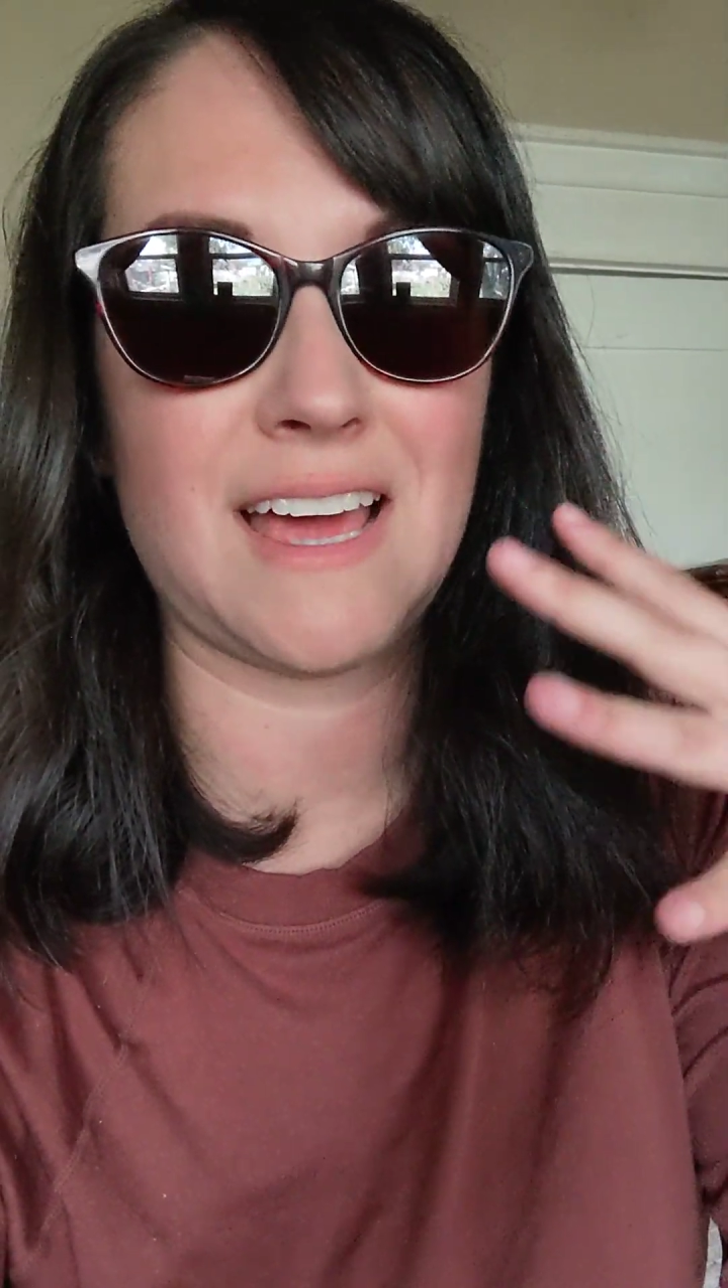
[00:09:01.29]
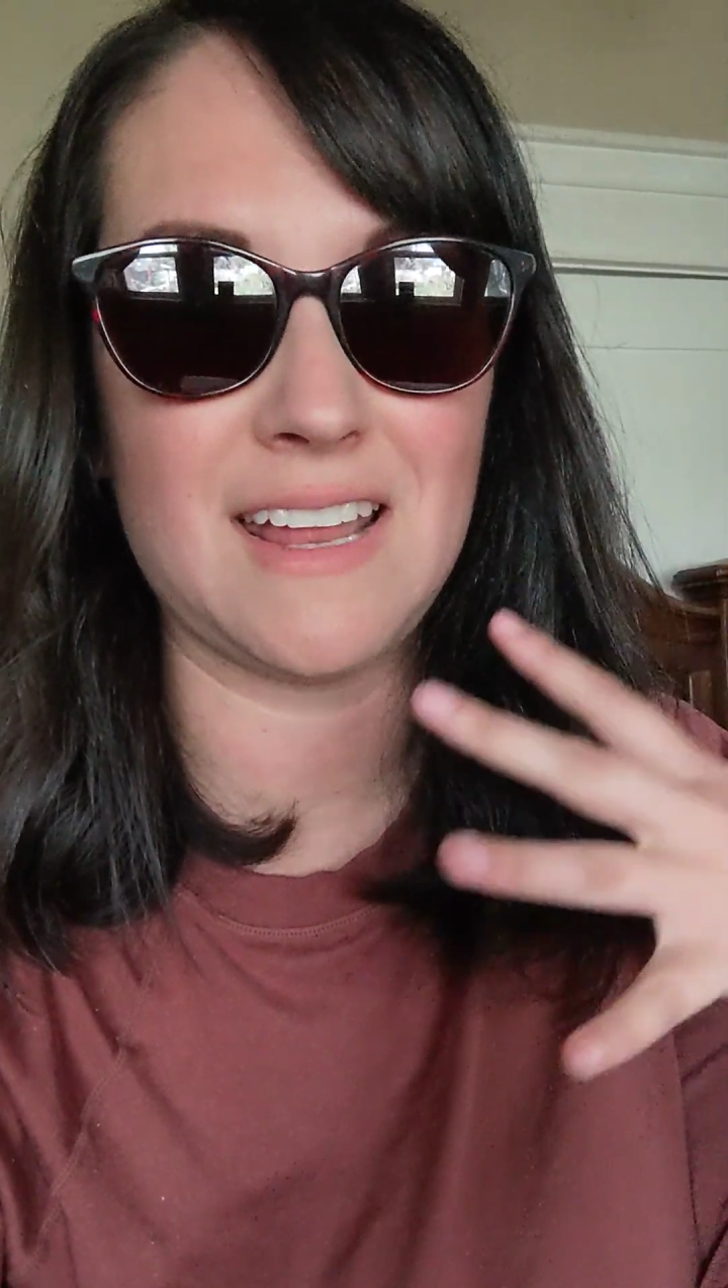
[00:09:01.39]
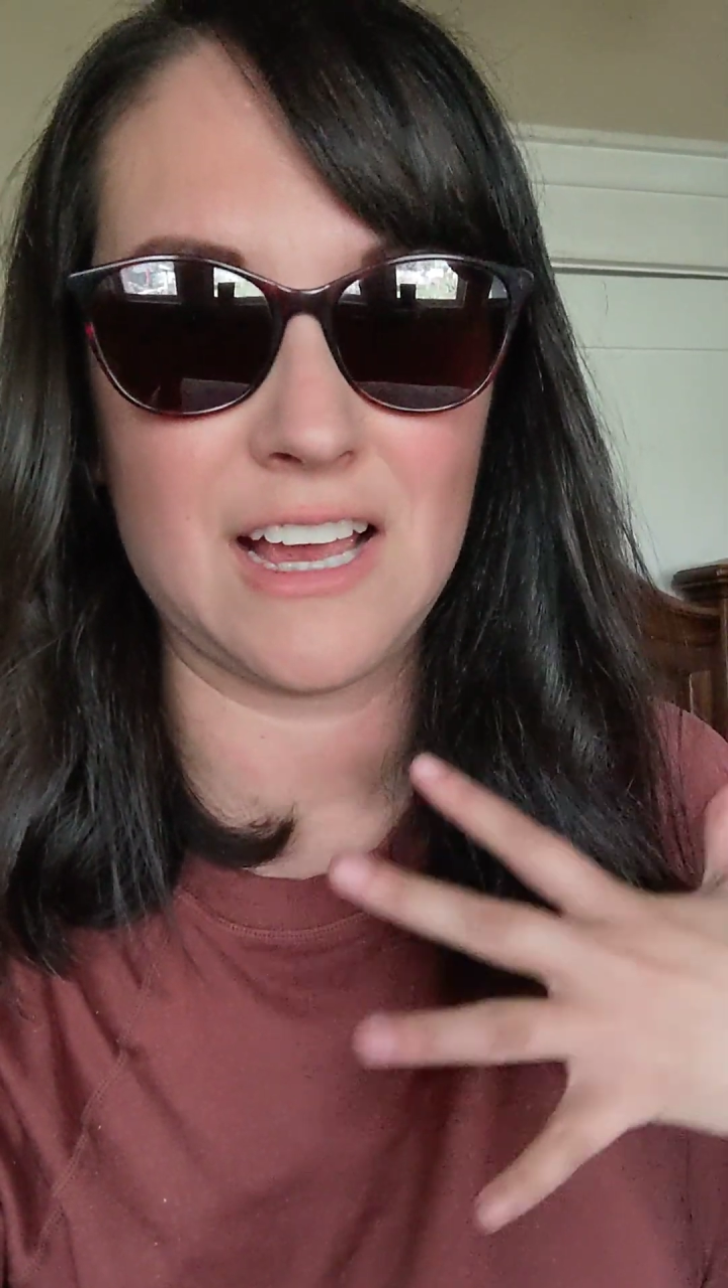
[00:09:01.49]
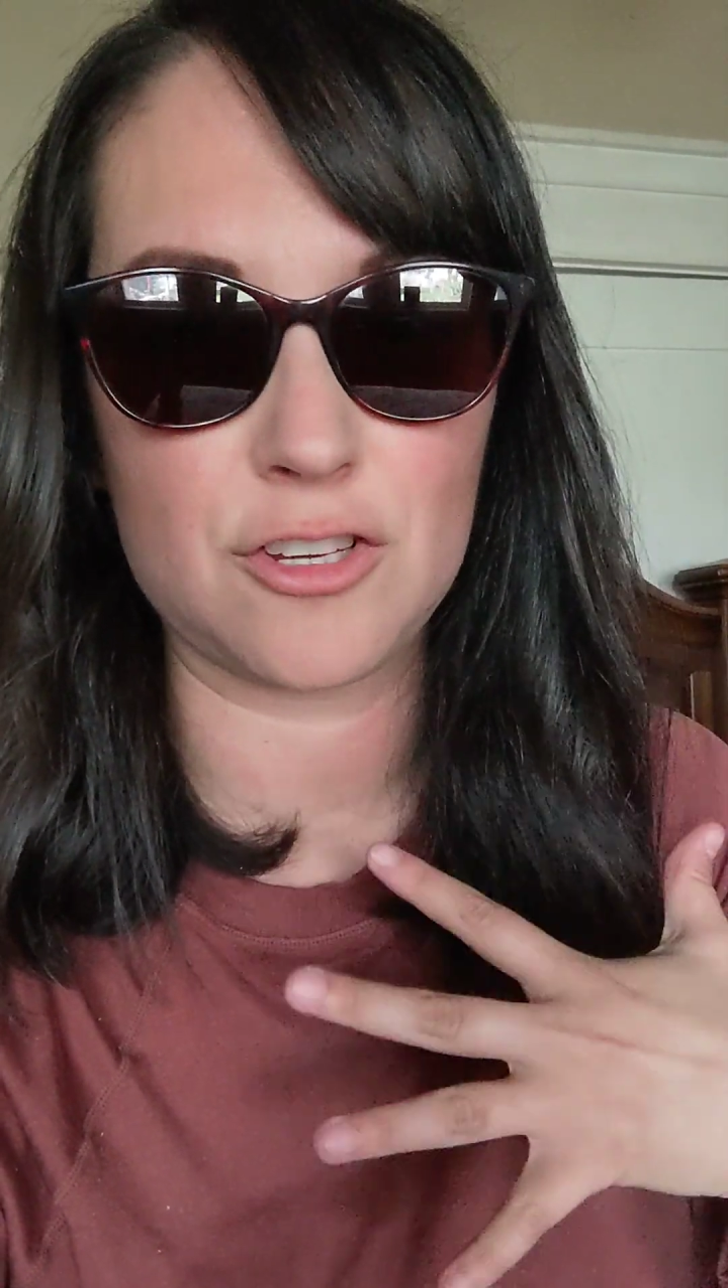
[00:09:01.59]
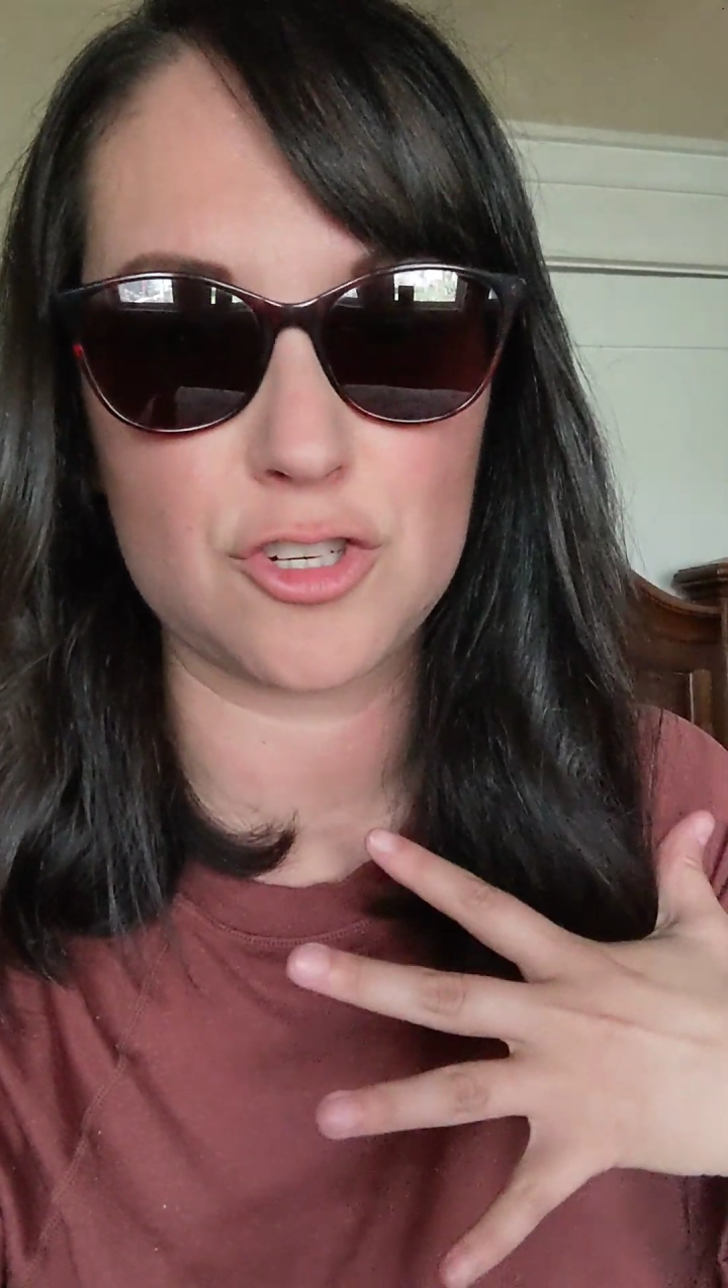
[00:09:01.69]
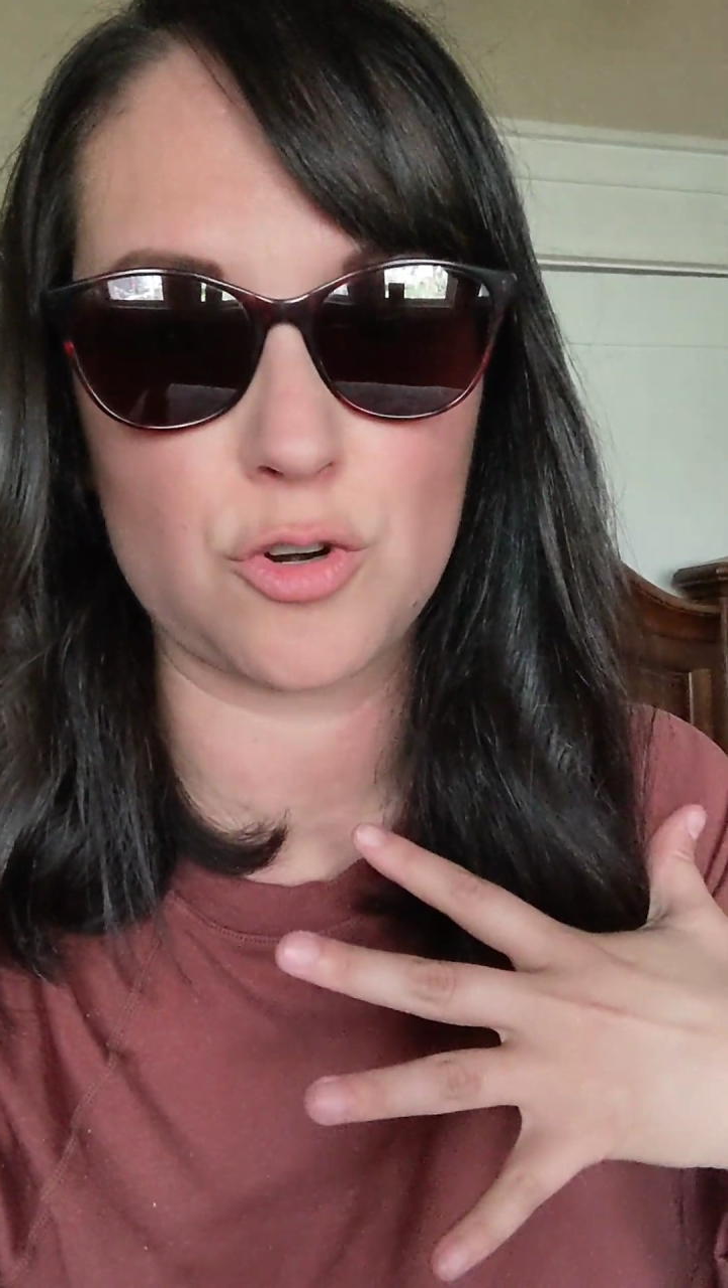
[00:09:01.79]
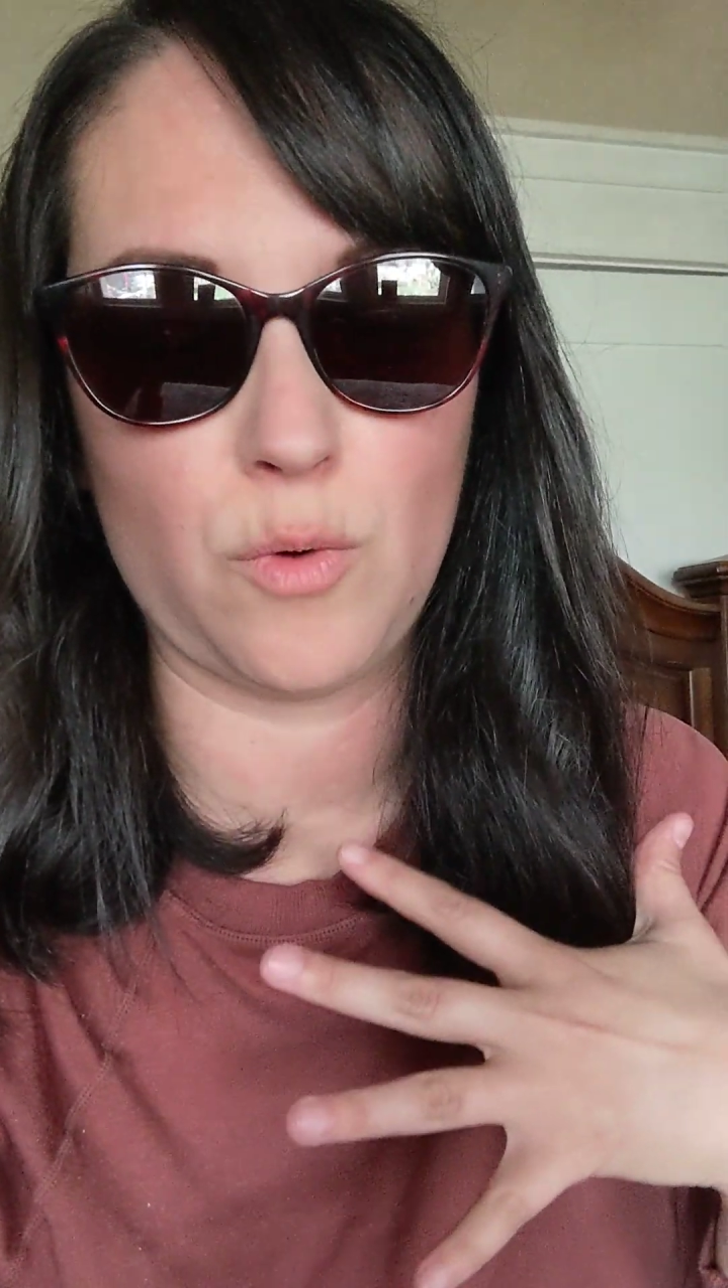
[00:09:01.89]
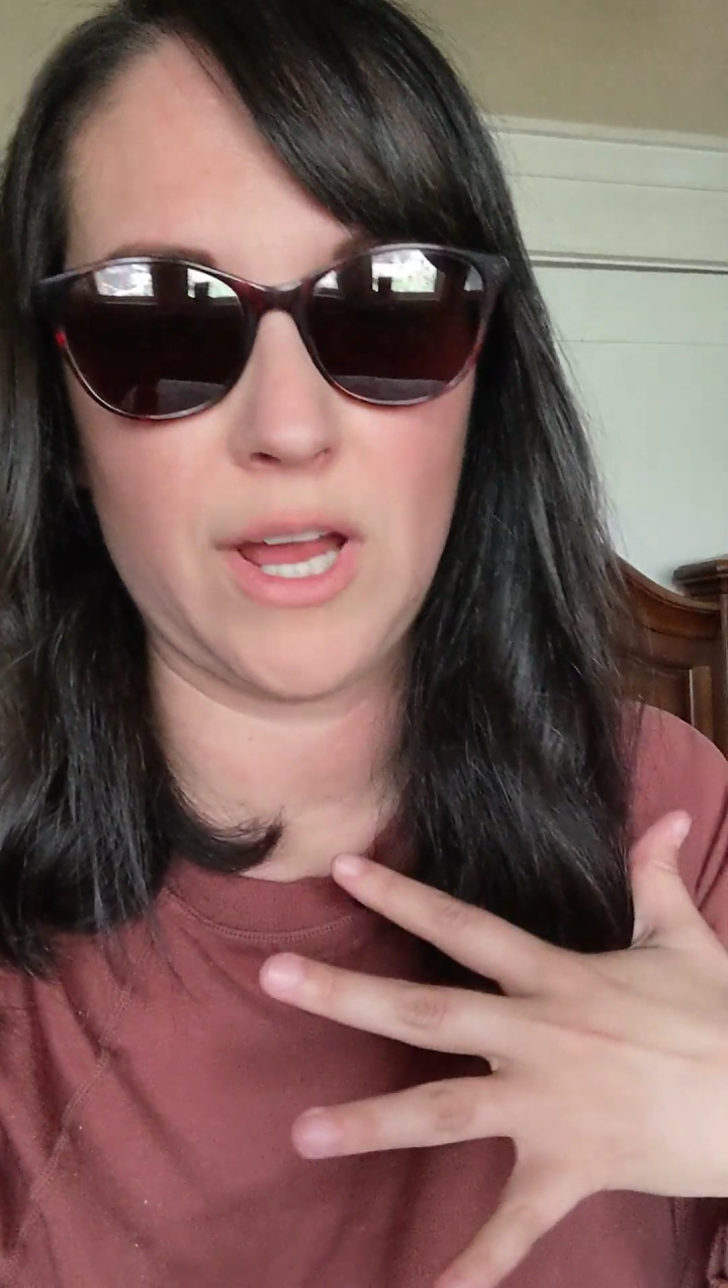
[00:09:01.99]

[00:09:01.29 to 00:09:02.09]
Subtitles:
that extra